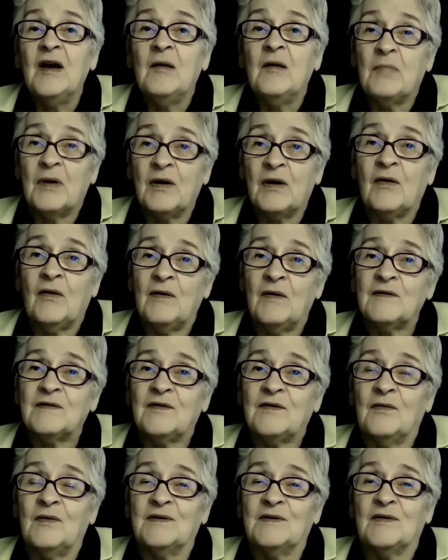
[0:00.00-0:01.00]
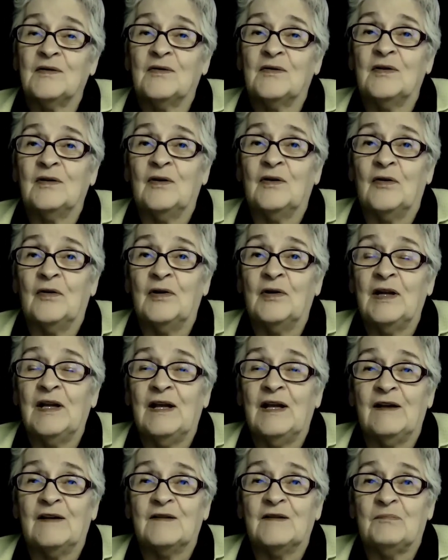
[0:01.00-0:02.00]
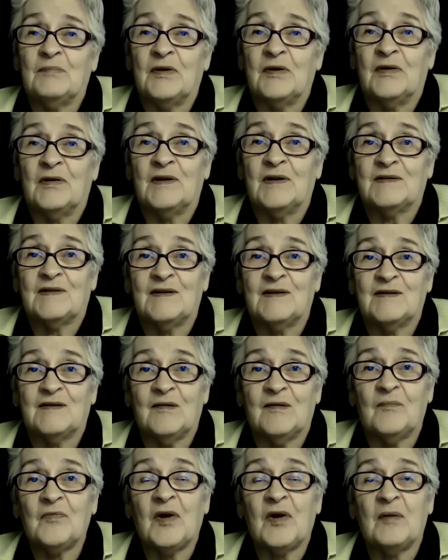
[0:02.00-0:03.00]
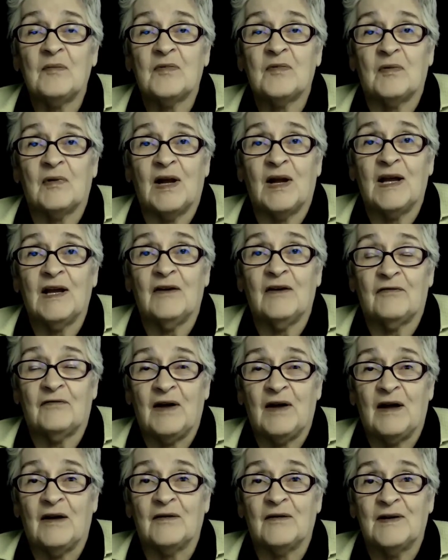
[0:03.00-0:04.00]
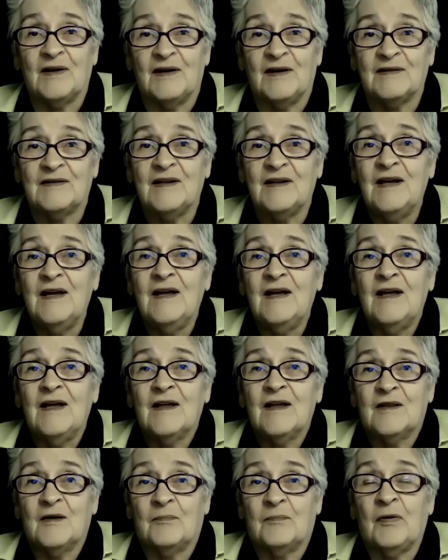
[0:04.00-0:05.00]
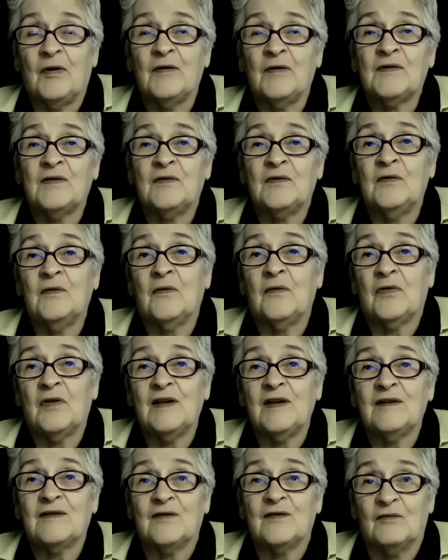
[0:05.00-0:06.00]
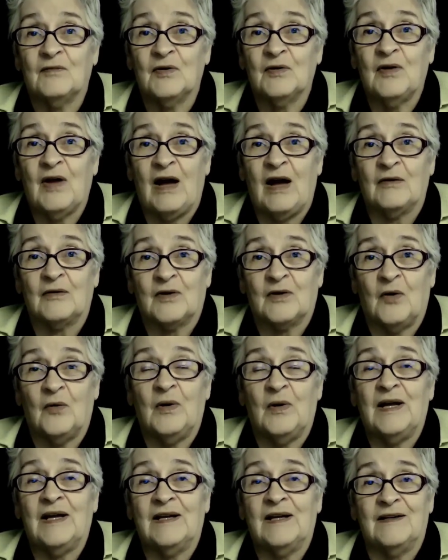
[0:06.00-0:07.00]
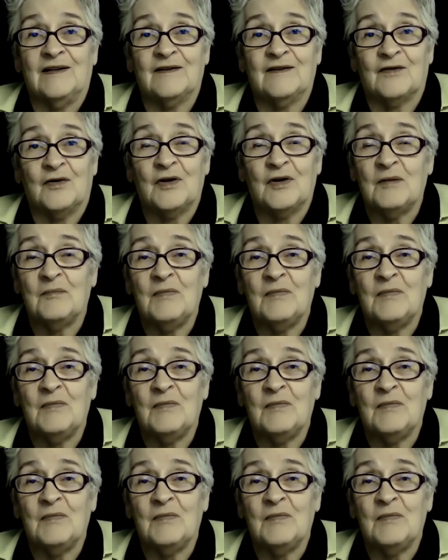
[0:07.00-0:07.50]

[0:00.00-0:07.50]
But it also is a good learning experience. And sometimes what I have found is the person who thinks they're real outgoing and is good at